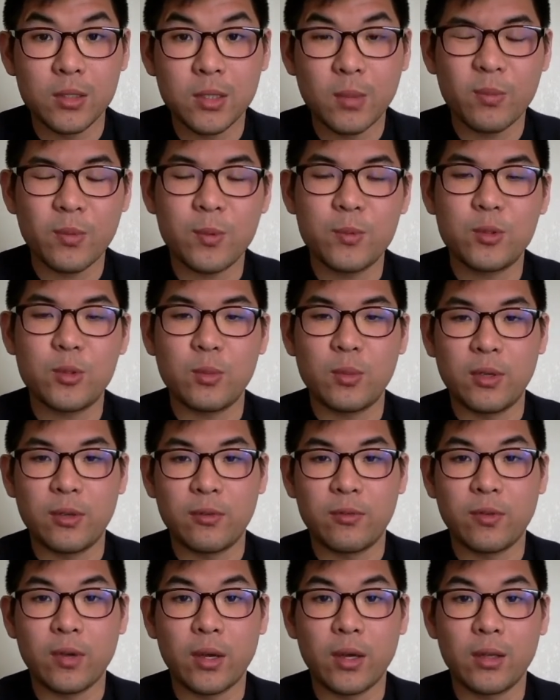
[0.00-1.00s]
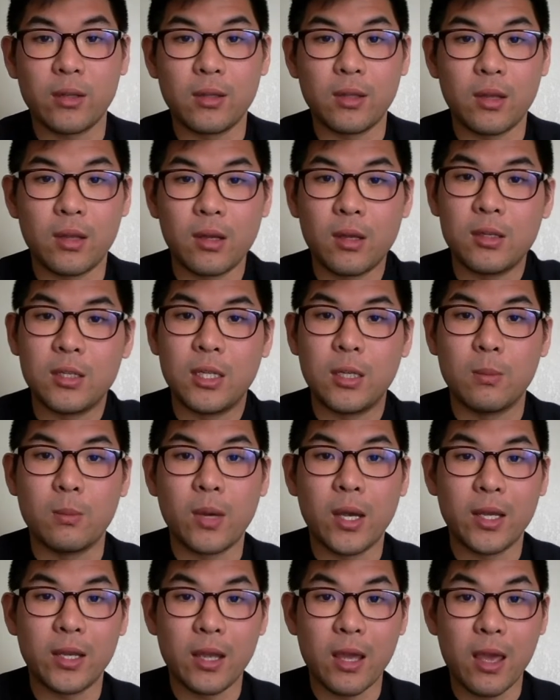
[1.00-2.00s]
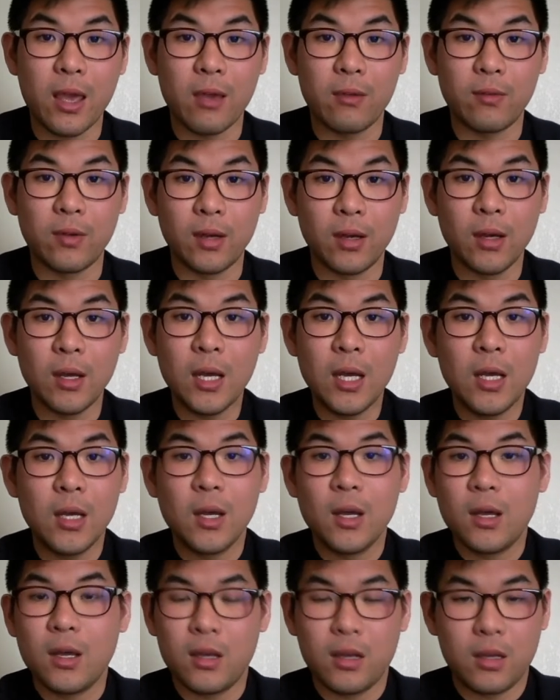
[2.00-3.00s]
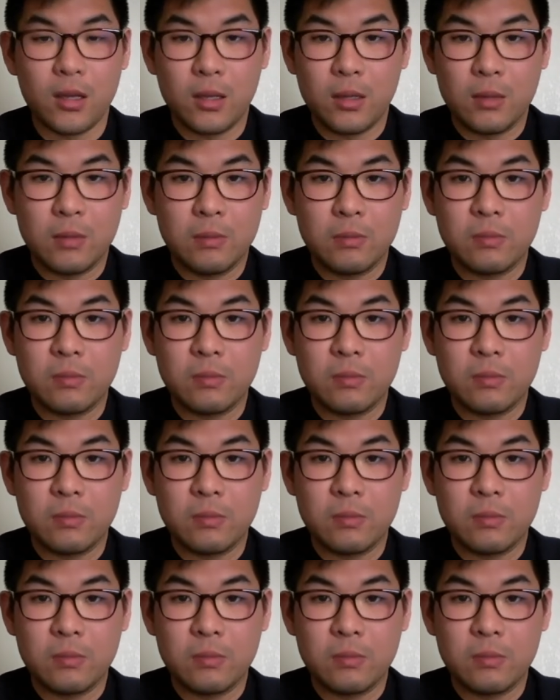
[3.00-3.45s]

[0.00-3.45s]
Sometimes you may find that uh, they might have uh,